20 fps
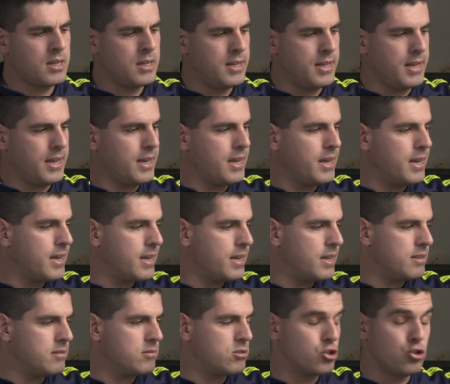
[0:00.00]
the
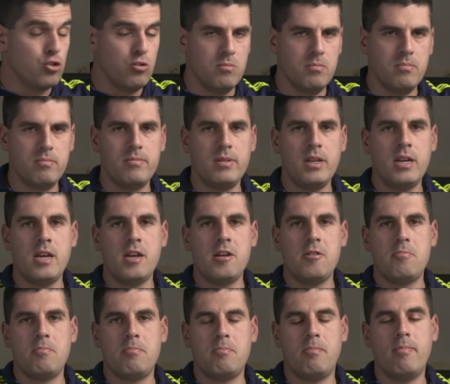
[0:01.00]
zoom,
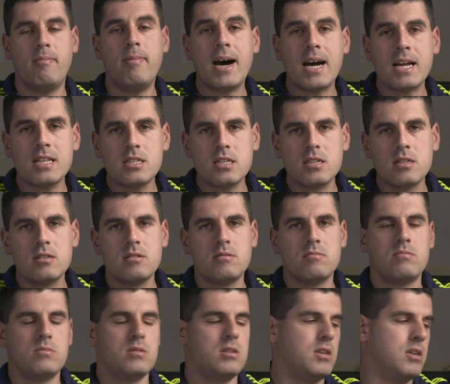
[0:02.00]
but
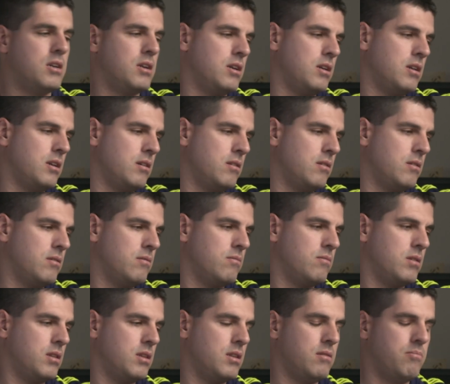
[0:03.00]

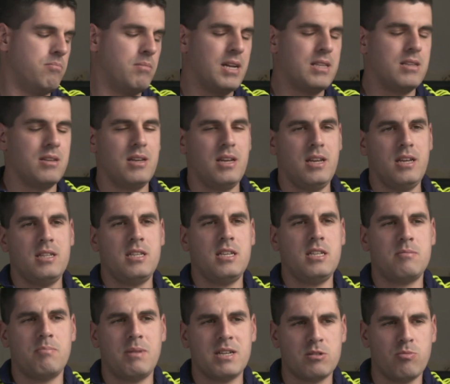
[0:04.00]
it
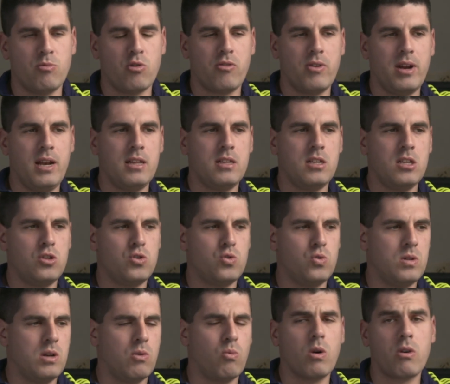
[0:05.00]
is much more related
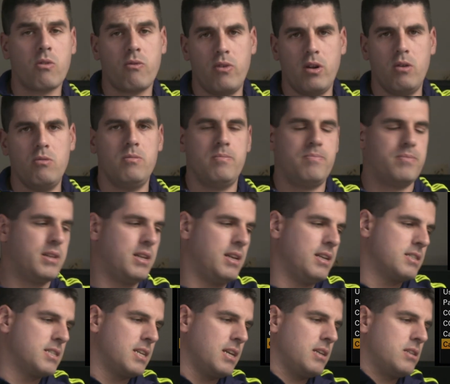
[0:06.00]
to the workflow,
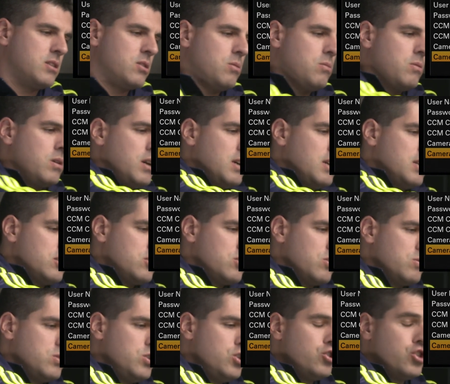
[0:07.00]
let's say. So
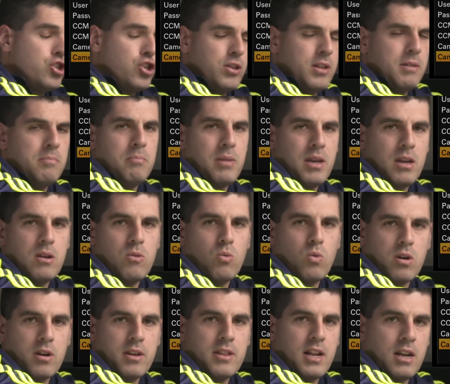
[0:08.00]
you shouldn't be
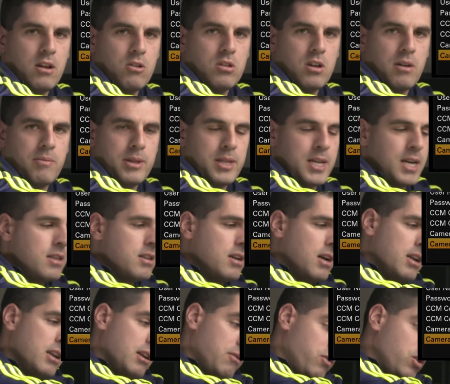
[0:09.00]
worried a lot about that,
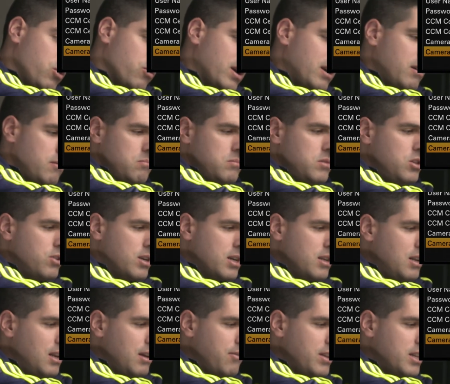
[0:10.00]
and if you are, you
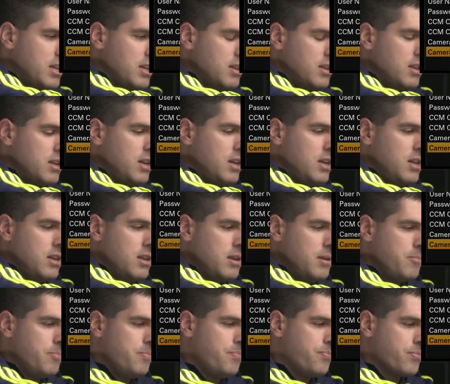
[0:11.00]
can leave it
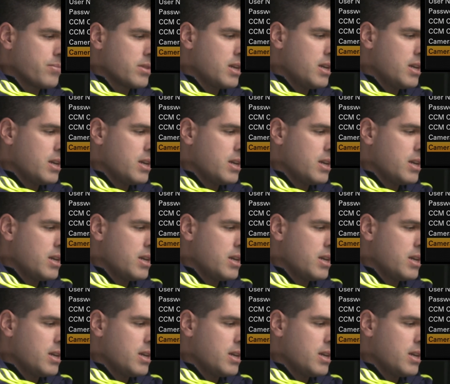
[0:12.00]
in